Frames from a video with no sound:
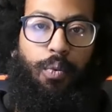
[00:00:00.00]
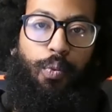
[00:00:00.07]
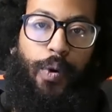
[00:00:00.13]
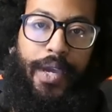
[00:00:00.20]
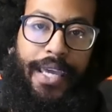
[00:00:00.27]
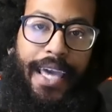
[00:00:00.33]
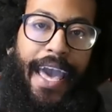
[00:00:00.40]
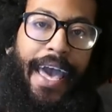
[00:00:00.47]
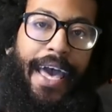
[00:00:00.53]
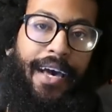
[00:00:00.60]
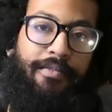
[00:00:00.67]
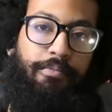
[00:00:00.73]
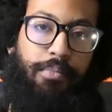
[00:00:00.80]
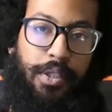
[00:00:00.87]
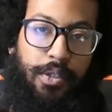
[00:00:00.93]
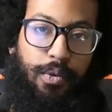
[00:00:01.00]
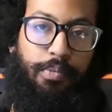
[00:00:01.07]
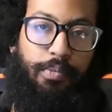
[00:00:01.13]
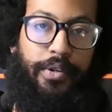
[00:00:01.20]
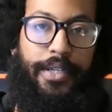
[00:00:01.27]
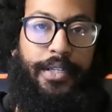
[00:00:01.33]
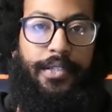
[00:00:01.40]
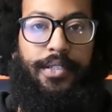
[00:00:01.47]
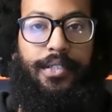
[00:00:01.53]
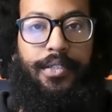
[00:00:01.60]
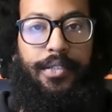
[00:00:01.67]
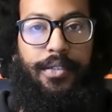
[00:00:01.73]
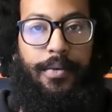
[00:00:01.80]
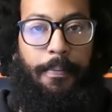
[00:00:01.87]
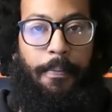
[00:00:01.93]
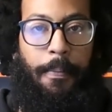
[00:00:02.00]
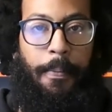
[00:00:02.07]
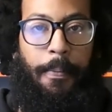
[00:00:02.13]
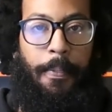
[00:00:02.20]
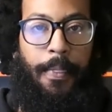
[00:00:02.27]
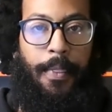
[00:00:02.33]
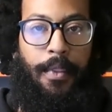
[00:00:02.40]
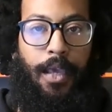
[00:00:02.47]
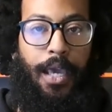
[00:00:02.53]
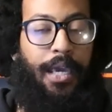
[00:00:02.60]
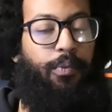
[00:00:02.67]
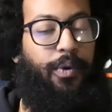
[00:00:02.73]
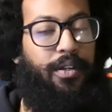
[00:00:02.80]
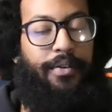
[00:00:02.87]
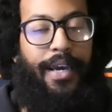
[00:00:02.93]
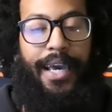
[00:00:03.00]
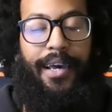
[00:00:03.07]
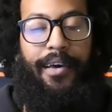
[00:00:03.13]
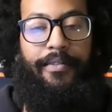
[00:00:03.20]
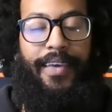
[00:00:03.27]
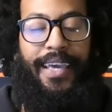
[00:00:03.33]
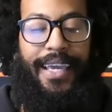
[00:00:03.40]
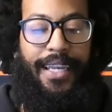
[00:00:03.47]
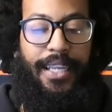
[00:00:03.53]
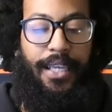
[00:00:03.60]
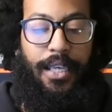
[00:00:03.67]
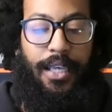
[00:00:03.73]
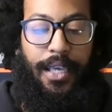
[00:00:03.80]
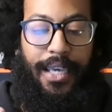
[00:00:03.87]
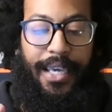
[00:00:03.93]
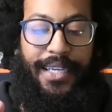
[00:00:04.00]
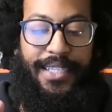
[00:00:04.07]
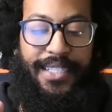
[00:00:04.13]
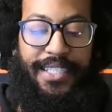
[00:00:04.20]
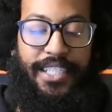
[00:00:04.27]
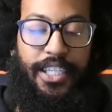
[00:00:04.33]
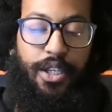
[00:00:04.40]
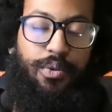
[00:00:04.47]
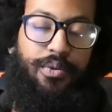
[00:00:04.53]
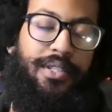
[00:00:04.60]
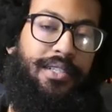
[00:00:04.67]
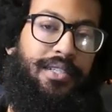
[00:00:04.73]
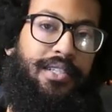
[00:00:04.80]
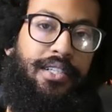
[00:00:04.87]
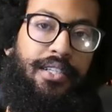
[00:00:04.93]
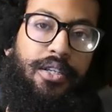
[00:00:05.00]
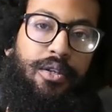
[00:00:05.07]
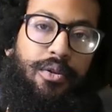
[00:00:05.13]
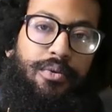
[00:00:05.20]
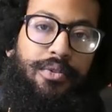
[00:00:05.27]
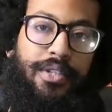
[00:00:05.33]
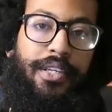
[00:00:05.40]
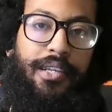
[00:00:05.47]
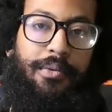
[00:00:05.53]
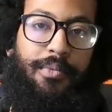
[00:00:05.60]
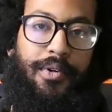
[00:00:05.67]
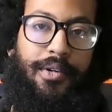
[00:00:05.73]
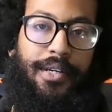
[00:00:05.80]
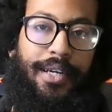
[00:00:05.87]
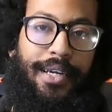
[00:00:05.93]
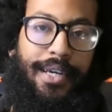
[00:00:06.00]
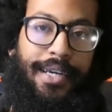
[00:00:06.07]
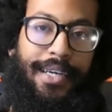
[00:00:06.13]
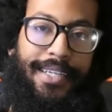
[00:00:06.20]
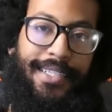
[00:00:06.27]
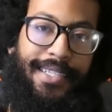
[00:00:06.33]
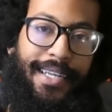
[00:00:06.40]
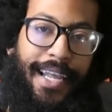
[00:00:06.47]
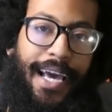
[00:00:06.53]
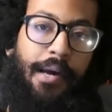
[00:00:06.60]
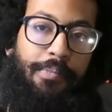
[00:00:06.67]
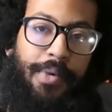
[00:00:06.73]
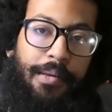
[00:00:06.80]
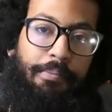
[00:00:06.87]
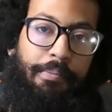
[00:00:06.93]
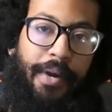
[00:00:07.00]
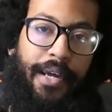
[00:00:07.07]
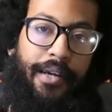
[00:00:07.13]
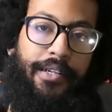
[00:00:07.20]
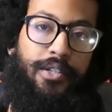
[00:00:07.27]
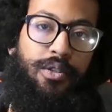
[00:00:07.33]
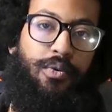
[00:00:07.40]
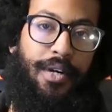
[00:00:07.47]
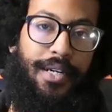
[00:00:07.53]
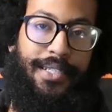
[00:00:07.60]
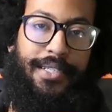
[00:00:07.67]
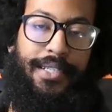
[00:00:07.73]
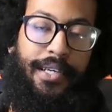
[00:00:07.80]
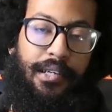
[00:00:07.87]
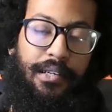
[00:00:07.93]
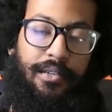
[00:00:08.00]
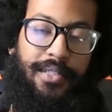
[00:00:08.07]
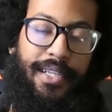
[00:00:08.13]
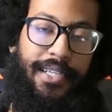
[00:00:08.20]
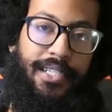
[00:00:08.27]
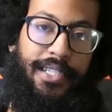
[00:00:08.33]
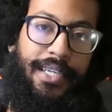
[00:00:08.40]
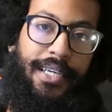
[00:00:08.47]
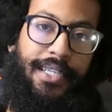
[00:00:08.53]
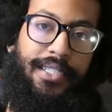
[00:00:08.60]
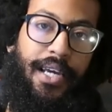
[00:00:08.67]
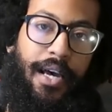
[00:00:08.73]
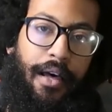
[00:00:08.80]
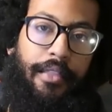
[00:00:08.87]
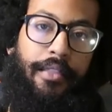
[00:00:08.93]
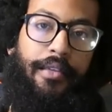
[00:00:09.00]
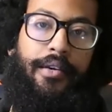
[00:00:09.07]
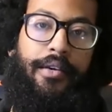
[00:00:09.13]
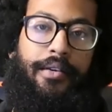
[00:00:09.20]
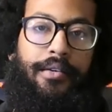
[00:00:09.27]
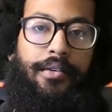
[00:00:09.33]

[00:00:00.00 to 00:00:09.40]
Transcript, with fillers: We have blueprints and we don't have any excuses to use anymore to not be better to ourselves and to each other.